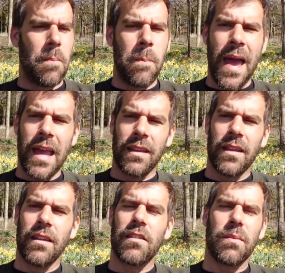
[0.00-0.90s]

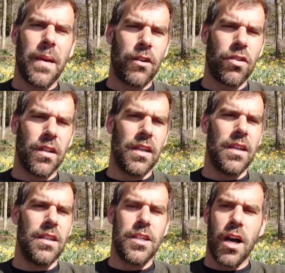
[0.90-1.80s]
men, and
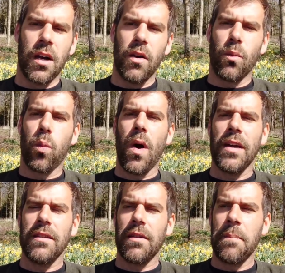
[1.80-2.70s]
especially young
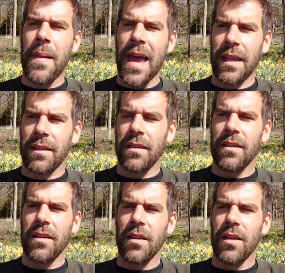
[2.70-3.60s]
white men,
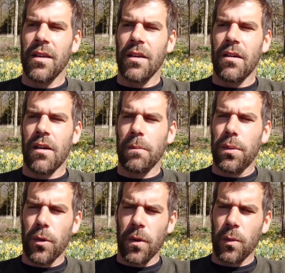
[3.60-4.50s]
are
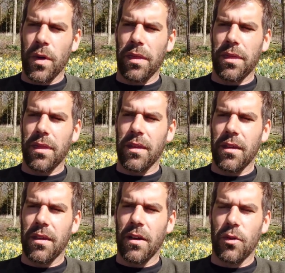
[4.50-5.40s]
born with
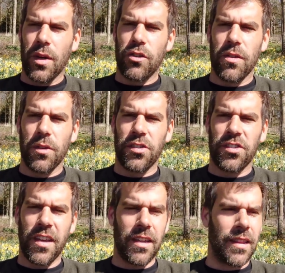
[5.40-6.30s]
original
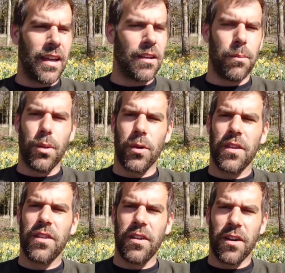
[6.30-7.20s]
sin, like they're
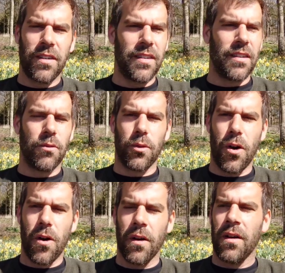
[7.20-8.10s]
born dirty and
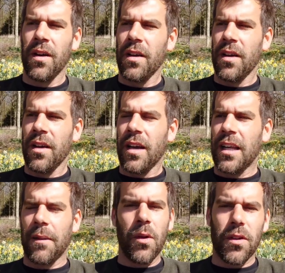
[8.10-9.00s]
wrong.
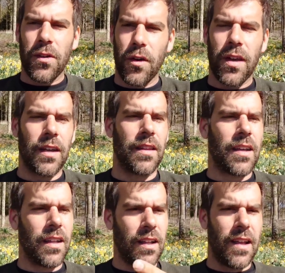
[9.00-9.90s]
And I'm not talking in
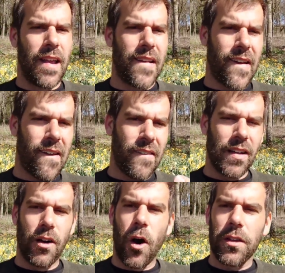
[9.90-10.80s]
the kind of like
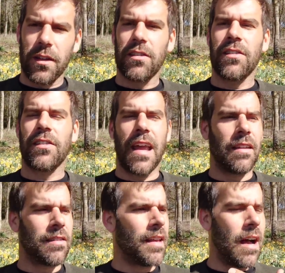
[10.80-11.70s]
honest
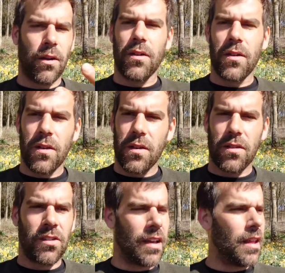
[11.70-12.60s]
sense that I'll
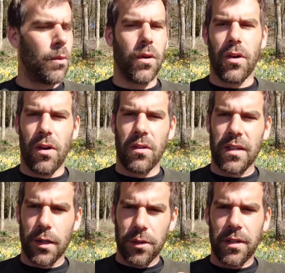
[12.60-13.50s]
say that we're all
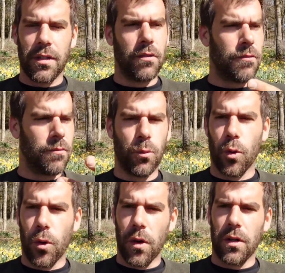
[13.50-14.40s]
guilty of
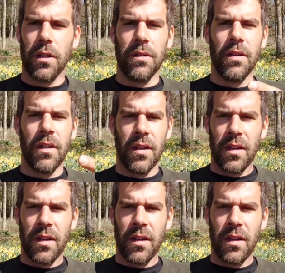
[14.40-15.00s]
war and